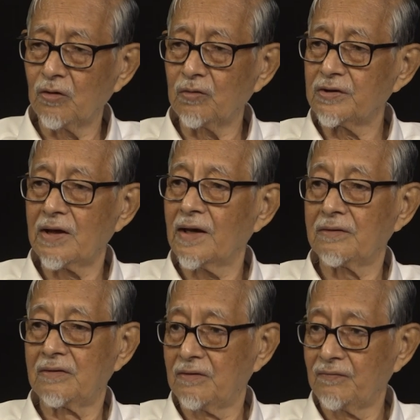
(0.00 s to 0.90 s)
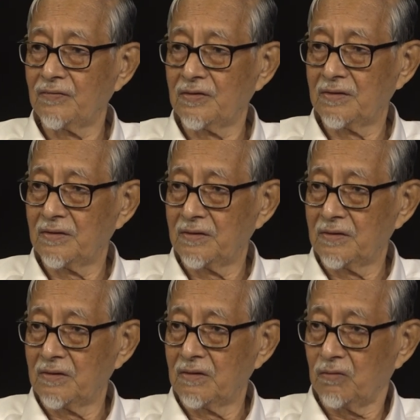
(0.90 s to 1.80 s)
nobody had yeah.
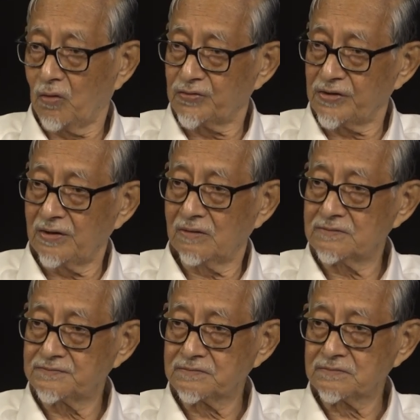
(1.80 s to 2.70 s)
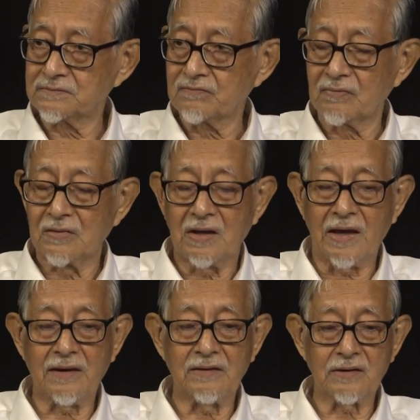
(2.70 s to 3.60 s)
foreseen.
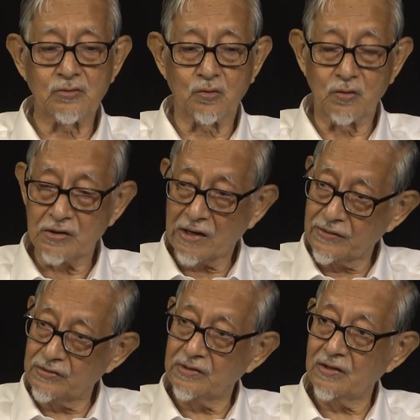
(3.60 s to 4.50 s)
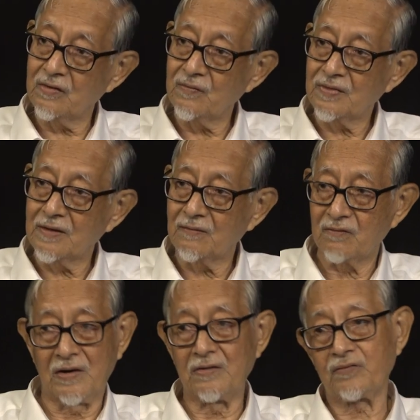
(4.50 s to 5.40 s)
And that scrutinizing it,
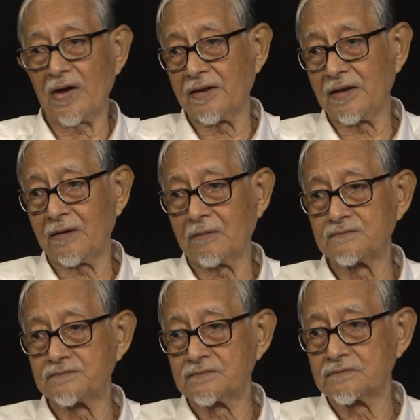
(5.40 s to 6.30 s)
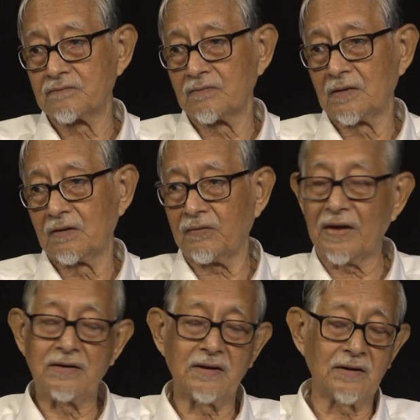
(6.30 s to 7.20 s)
verifying it,
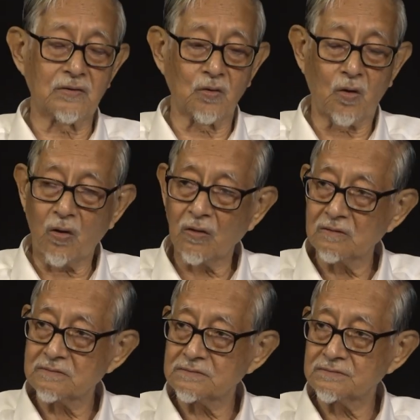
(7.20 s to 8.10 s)
finding it wrong,